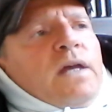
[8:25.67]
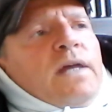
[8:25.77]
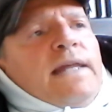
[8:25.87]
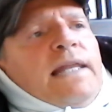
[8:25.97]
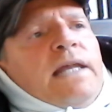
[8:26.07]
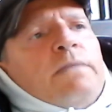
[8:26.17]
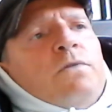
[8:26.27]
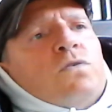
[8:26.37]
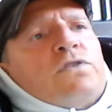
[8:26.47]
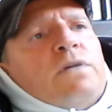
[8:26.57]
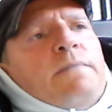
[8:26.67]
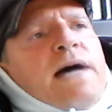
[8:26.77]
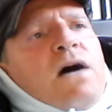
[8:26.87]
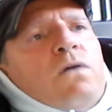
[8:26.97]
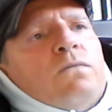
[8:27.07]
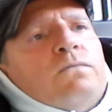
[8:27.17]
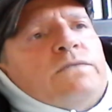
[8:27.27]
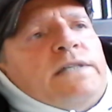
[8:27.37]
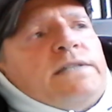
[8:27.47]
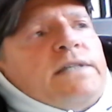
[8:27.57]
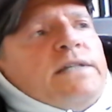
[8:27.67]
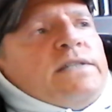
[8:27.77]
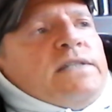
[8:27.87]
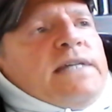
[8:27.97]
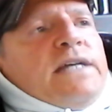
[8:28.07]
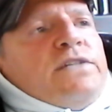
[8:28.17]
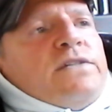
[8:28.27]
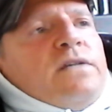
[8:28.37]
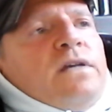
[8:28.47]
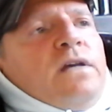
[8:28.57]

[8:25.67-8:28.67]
They let him know somehow, sensing his intentions,